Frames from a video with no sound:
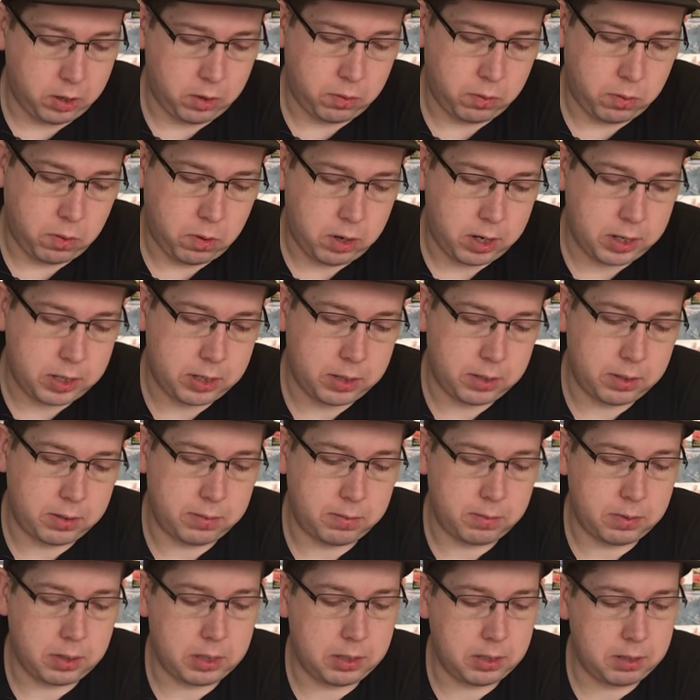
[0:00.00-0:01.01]
Right,
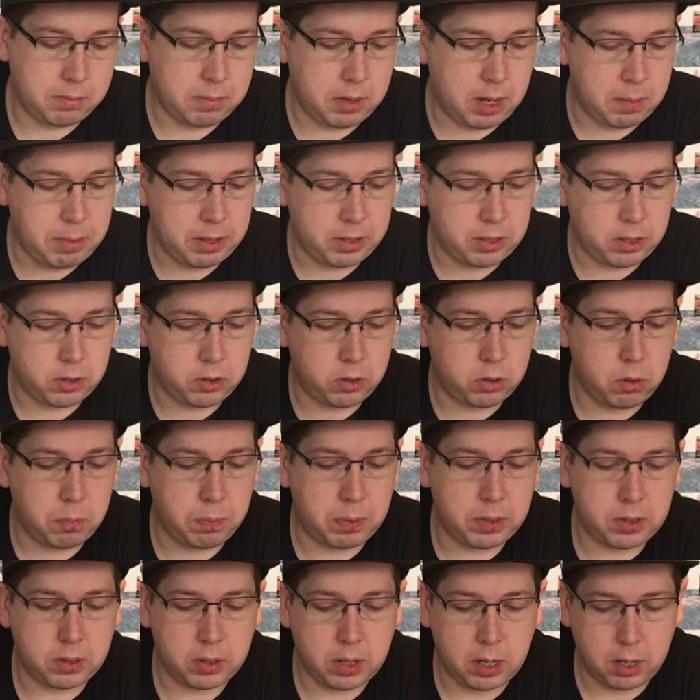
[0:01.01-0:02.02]
well, my miso soup
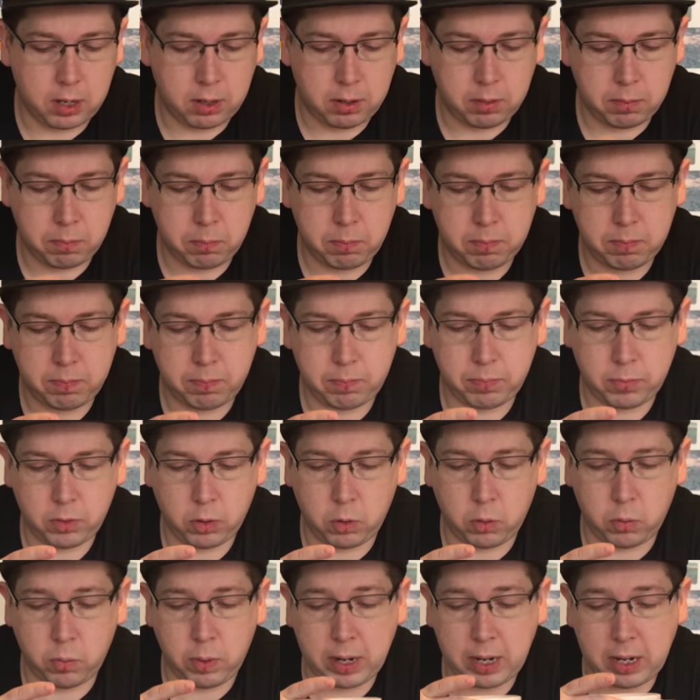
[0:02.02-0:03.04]
is
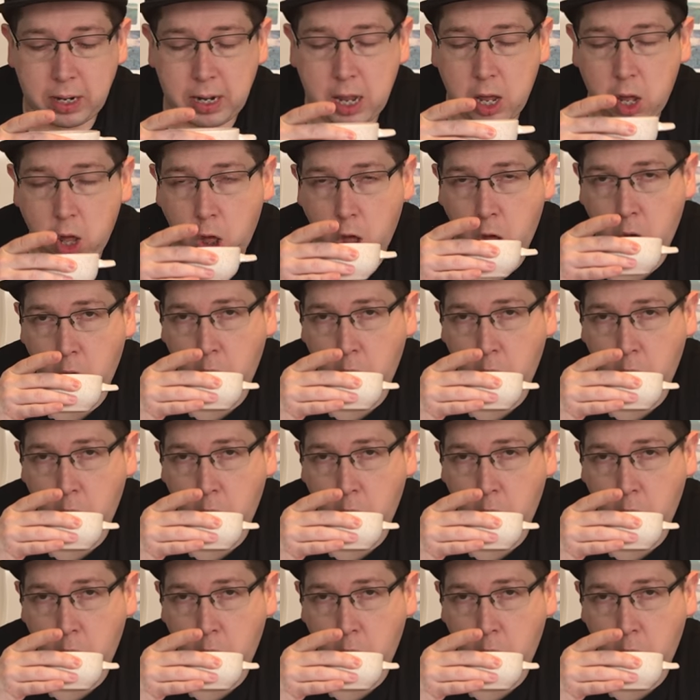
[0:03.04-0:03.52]
all ready now.